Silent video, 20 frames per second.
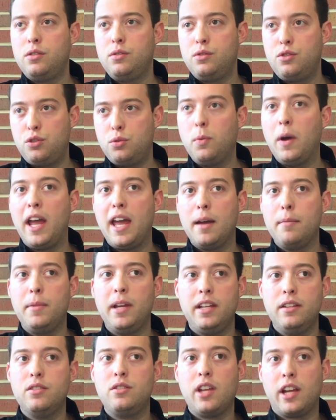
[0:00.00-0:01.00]
swam
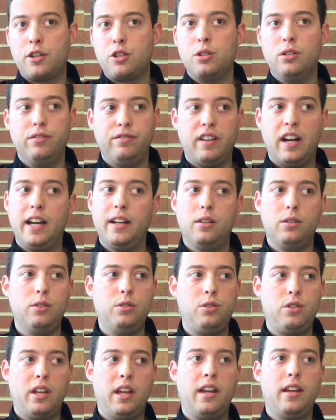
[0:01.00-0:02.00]
in sectional
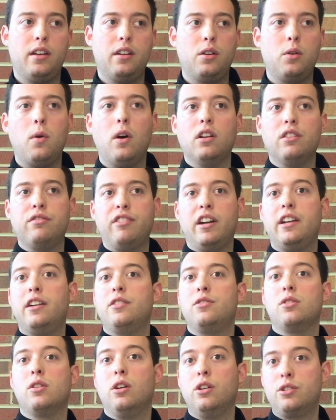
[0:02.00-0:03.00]
finals and qualified
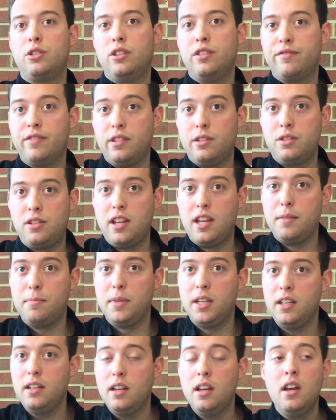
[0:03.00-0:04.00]
as an alternate for the state meet.